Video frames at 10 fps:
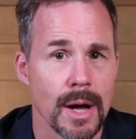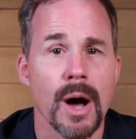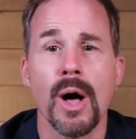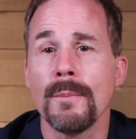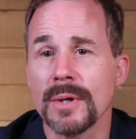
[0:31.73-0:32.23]

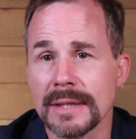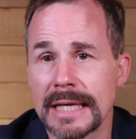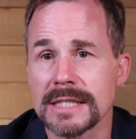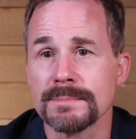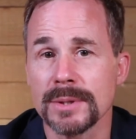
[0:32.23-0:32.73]
I'll put
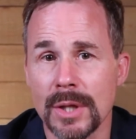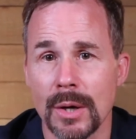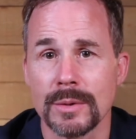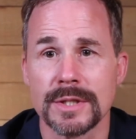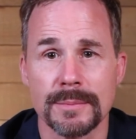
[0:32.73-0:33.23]
links
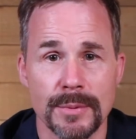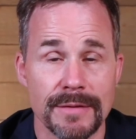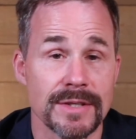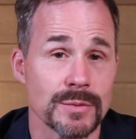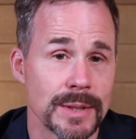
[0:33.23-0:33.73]
below to the
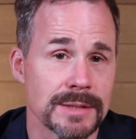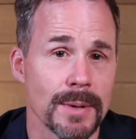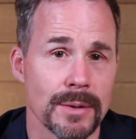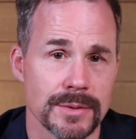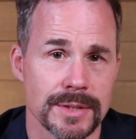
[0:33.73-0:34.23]
previous week's
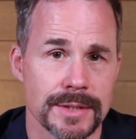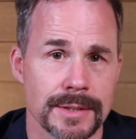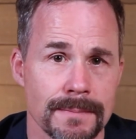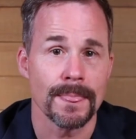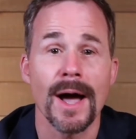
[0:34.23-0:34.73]
posts.
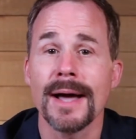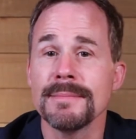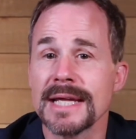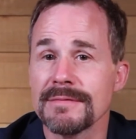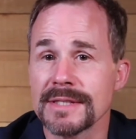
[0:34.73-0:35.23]
I'm
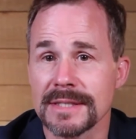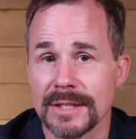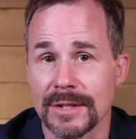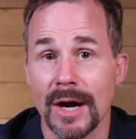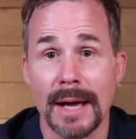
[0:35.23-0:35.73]
David
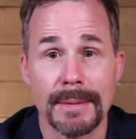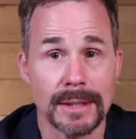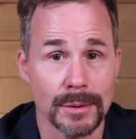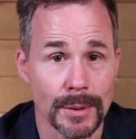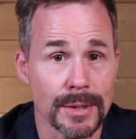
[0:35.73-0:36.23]
Skinner. I'm a
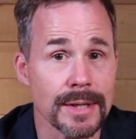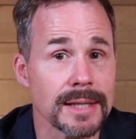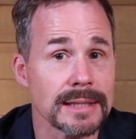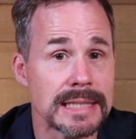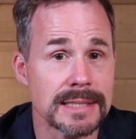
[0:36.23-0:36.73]
lawyer and a
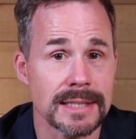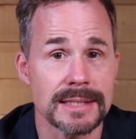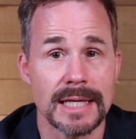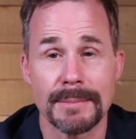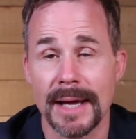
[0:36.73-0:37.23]
Lean Six
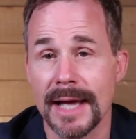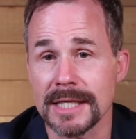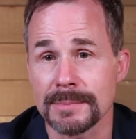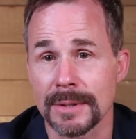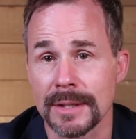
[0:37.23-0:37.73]
Sigma
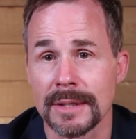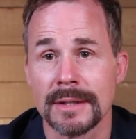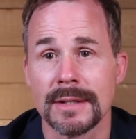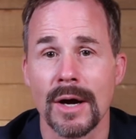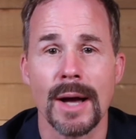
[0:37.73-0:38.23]
expert.
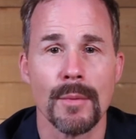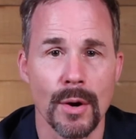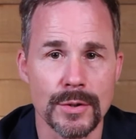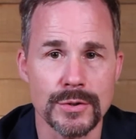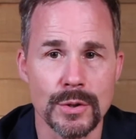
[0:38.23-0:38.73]
I'm
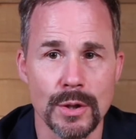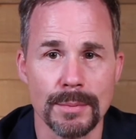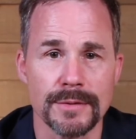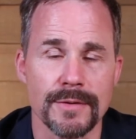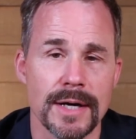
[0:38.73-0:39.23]
also Global
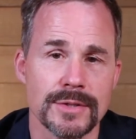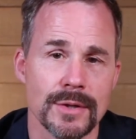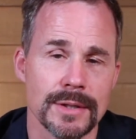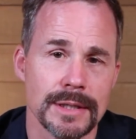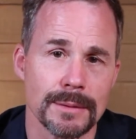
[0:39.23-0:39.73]
Advisor
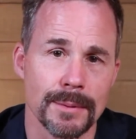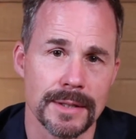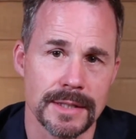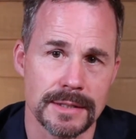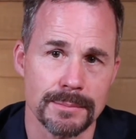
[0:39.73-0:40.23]
on Legal
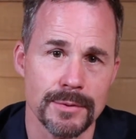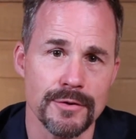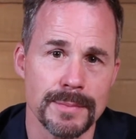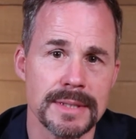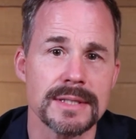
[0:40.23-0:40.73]
Process
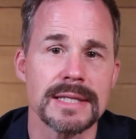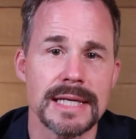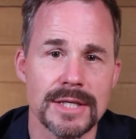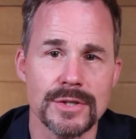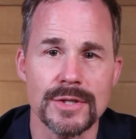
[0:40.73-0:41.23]
Improvement to the
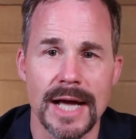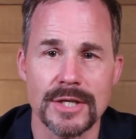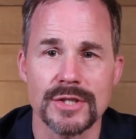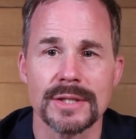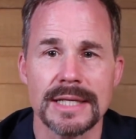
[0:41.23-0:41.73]

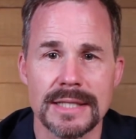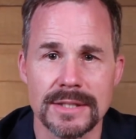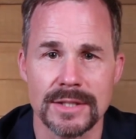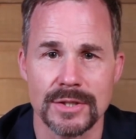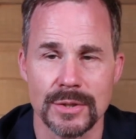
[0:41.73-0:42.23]
International
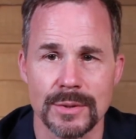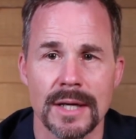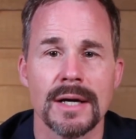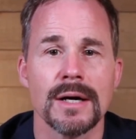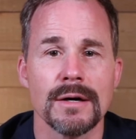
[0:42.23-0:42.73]
Institute
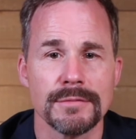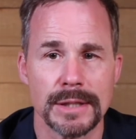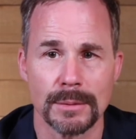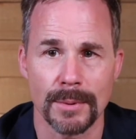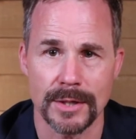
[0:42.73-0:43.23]
of
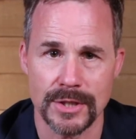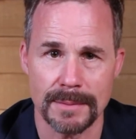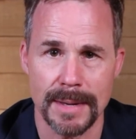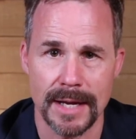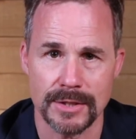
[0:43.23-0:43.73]
Legal Project
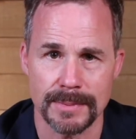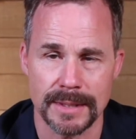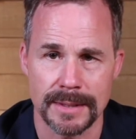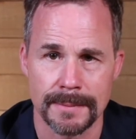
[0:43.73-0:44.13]
Management.